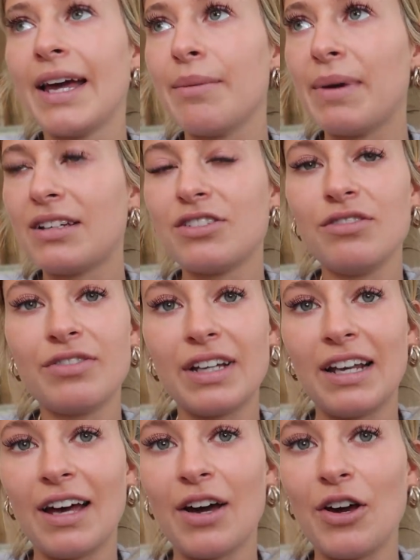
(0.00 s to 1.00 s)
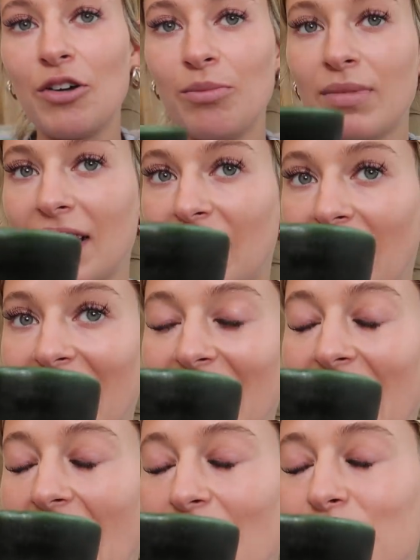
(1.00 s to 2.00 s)
it makes you feel at home and
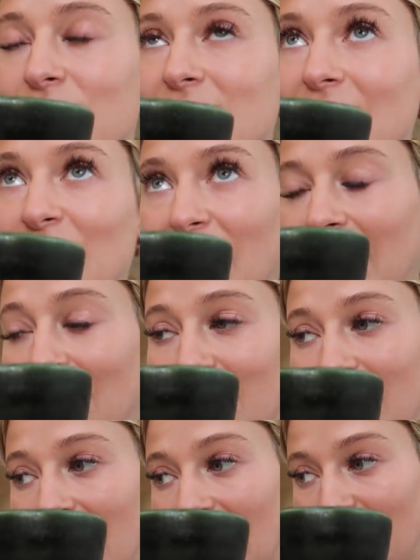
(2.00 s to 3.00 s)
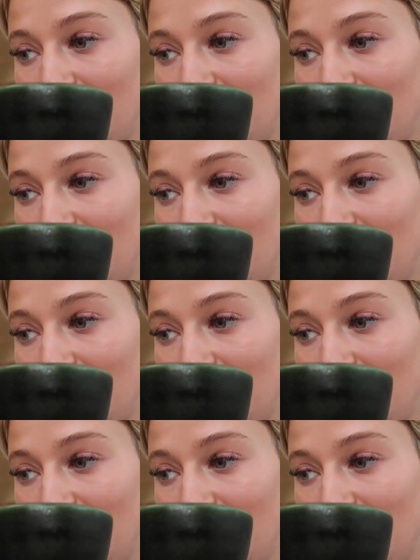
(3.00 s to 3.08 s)
I absolutely love that.